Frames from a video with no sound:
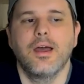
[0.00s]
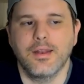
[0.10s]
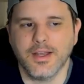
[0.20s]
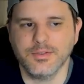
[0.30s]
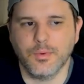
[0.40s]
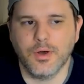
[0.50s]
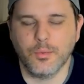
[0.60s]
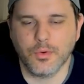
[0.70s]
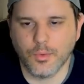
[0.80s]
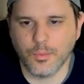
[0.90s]
Next one,
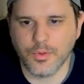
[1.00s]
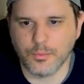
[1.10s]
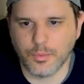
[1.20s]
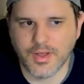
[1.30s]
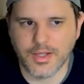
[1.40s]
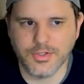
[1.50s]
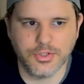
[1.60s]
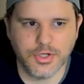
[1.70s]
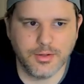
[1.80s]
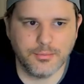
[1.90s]
we're going with Revenge.
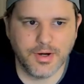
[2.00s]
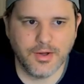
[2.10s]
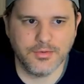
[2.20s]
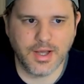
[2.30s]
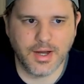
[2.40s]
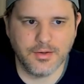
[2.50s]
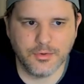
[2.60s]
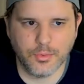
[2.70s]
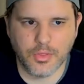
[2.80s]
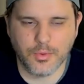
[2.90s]
Jaylen Brown, higher than
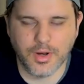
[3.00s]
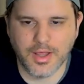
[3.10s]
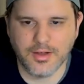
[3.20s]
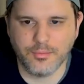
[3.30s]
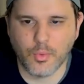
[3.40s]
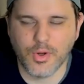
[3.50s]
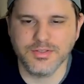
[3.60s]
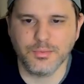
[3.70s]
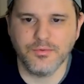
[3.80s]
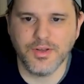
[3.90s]
23.5
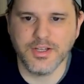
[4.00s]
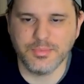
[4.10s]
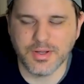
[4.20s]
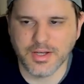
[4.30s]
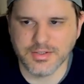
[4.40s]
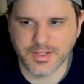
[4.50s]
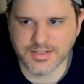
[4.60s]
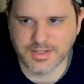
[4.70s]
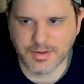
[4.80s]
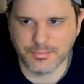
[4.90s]
points. Revenge because
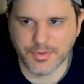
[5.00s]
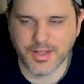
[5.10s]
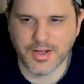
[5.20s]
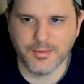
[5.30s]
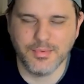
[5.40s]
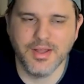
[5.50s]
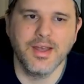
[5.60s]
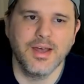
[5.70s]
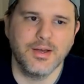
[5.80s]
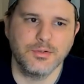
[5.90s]
last time I played him,
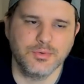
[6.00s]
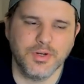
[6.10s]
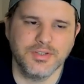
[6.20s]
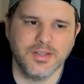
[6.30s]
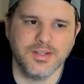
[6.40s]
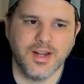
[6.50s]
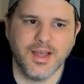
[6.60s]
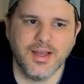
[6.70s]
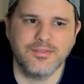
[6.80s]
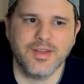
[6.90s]
it was
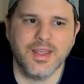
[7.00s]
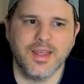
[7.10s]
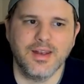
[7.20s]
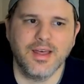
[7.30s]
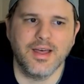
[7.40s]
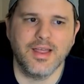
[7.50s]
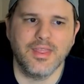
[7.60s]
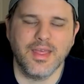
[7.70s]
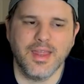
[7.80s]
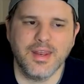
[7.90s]
26.5, and
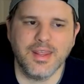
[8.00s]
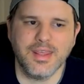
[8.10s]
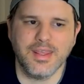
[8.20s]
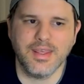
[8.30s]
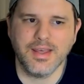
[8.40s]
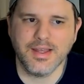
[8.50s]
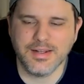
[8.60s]
then he